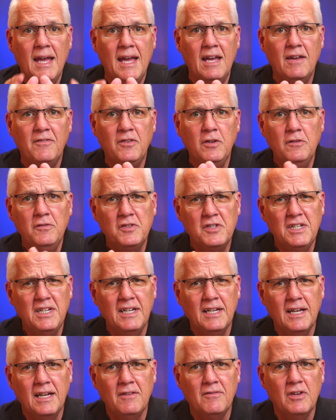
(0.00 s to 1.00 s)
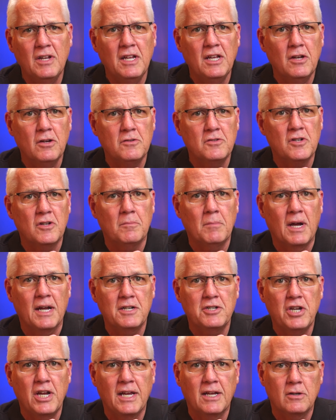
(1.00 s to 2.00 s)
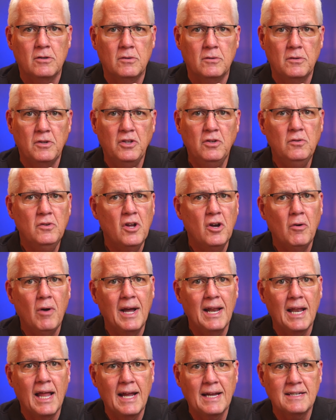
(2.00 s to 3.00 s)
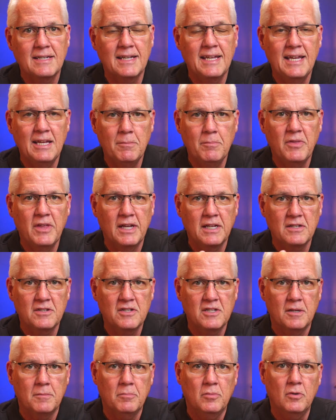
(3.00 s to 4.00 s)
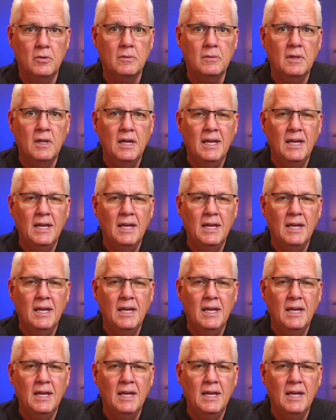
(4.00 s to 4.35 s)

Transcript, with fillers: If you've seen any videos on my channel, you know I like to keep things simple.